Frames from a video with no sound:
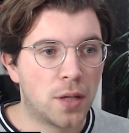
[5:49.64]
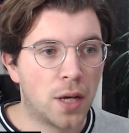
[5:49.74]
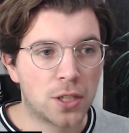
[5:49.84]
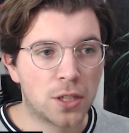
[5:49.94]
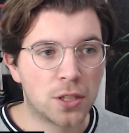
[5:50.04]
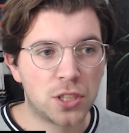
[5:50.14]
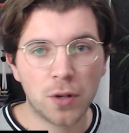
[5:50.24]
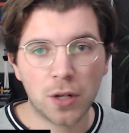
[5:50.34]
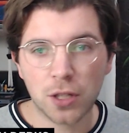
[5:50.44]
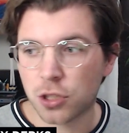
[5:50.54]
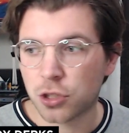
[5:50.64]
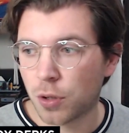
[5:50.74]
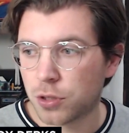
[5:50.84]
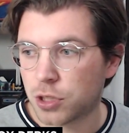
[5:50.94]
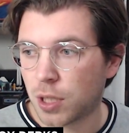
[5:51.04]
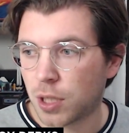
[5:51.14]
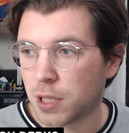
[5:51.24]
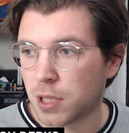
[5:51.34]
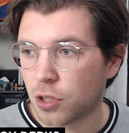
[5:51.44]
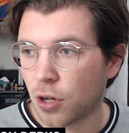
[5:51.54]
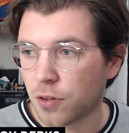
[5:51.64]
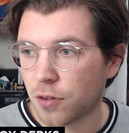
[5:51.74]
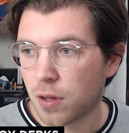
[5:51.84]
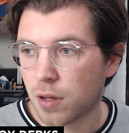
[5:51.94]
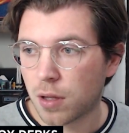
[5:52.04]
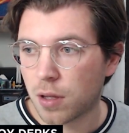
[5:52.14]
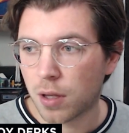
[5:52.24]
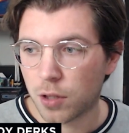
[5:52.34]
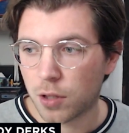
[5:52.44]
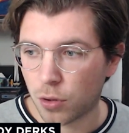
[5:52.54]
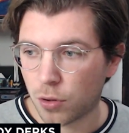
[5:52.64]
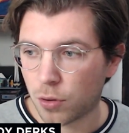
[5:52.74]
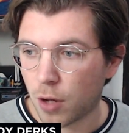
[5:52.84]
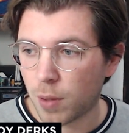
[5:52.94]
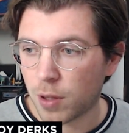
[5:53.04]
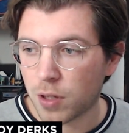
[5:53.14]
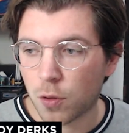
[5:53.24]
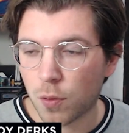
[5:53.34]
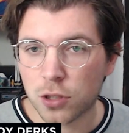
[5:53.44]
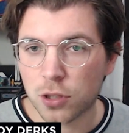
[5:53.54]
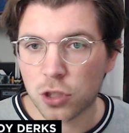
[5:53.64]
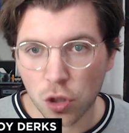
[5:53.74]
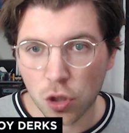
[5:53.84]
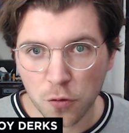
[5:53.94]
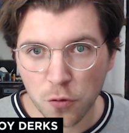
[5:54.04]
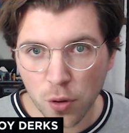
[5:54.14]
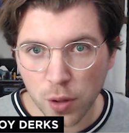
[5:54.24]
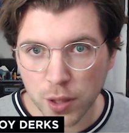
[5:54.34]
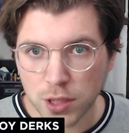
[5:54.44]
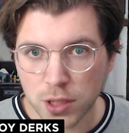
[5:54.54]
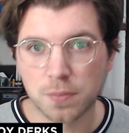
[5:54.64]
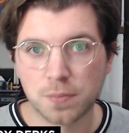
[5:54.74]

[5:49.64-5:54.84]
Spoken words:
As you can see, we can just run step send start. It will automatically create a server for us.